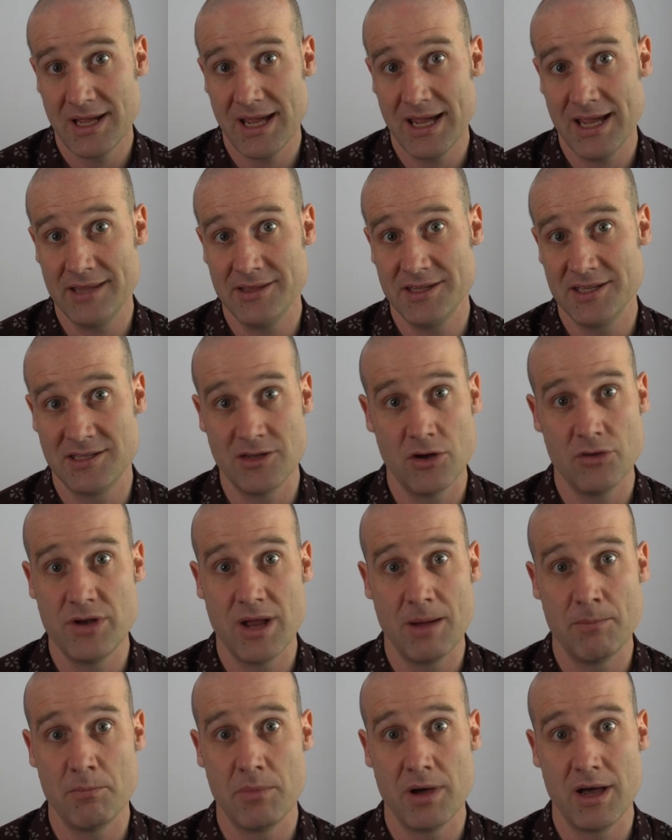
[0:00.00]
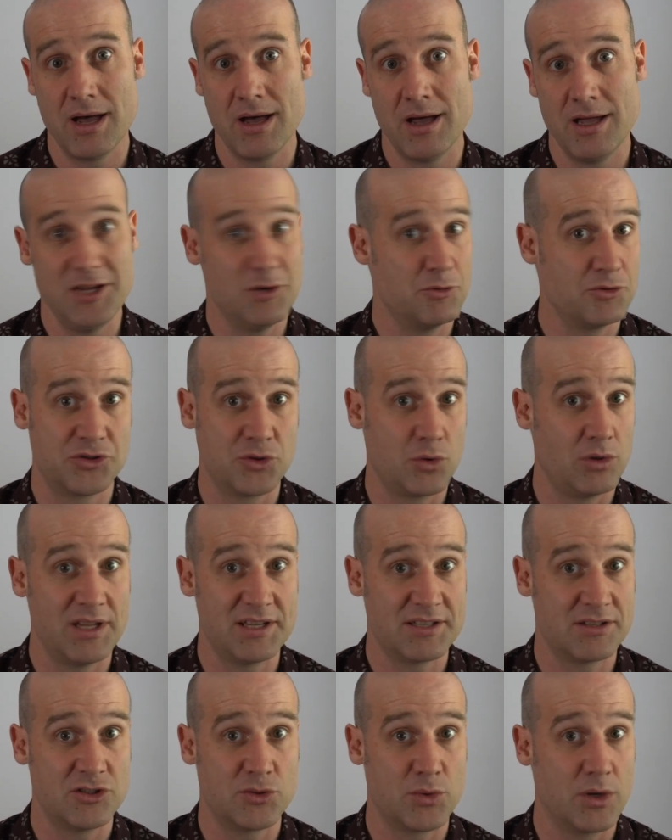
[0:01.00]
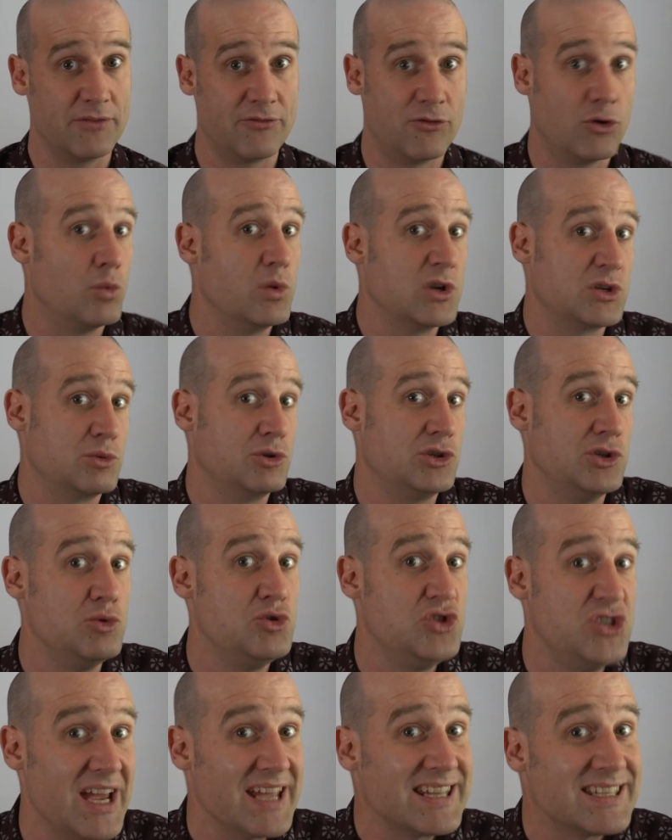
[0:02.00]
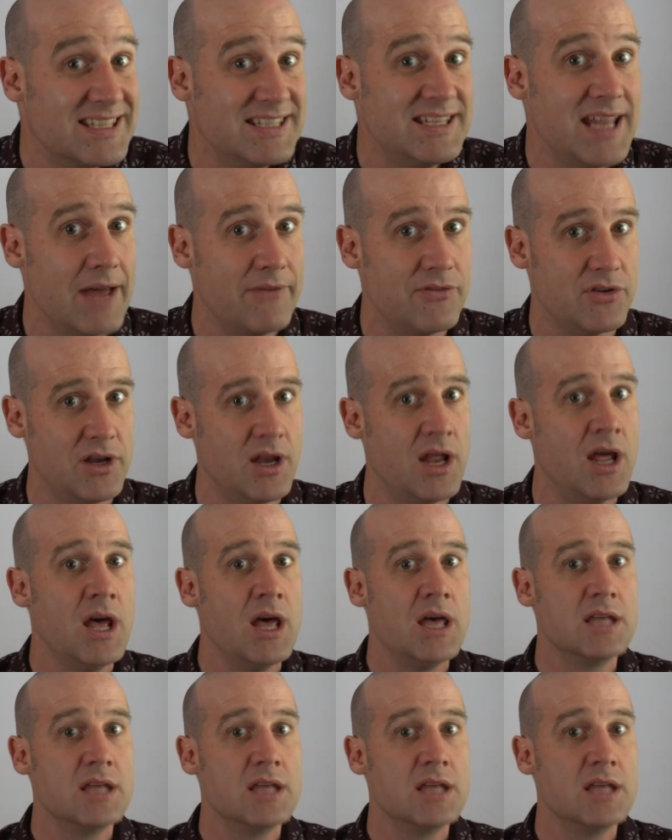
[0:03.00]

And there's no number equal to or less than 24 which will do just seven.